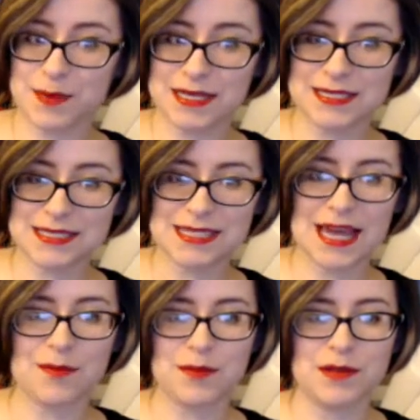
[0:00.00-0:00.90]
big
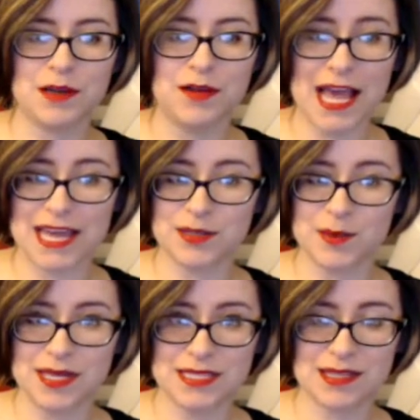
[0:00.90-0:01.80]
step, you know? I hadn't
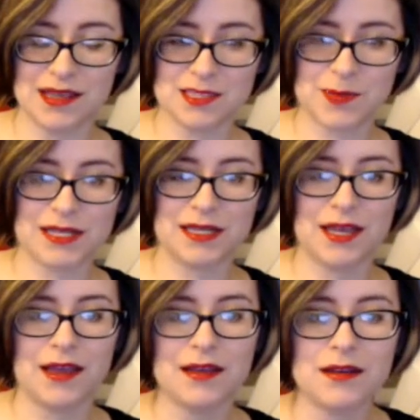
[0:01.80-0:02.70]
been expecting
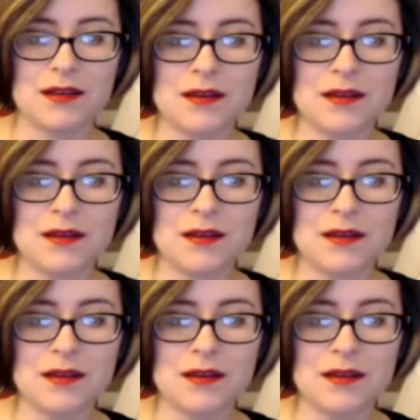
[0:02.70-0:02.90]
it.